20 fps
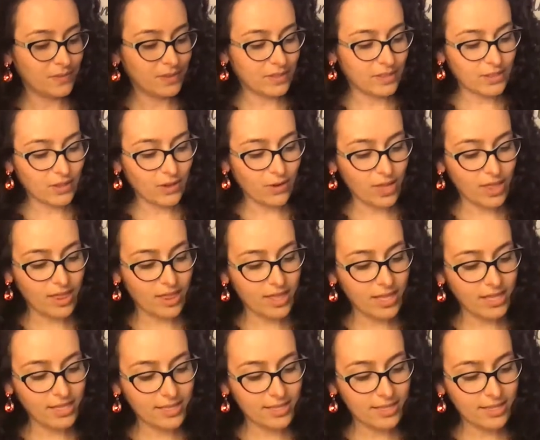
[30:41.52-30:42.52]
So in
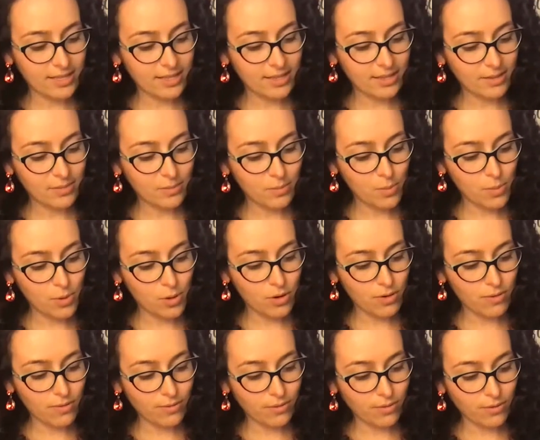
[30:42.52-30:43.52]
this
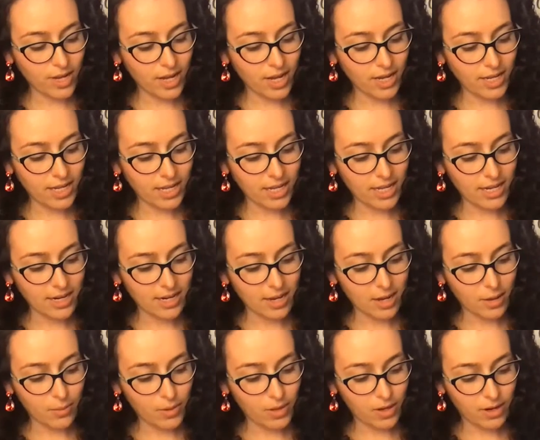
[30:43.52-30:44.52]
beautiful carnelian
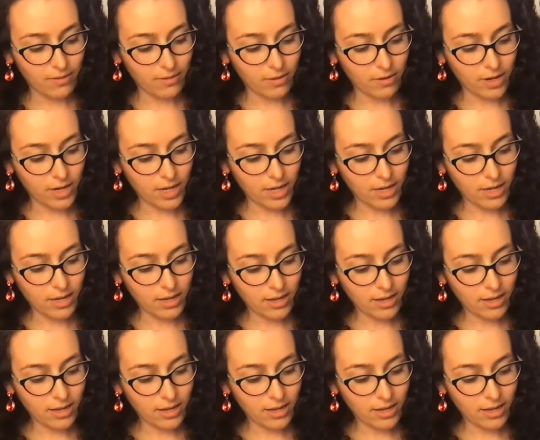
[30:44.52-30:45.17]
cup that I've got here,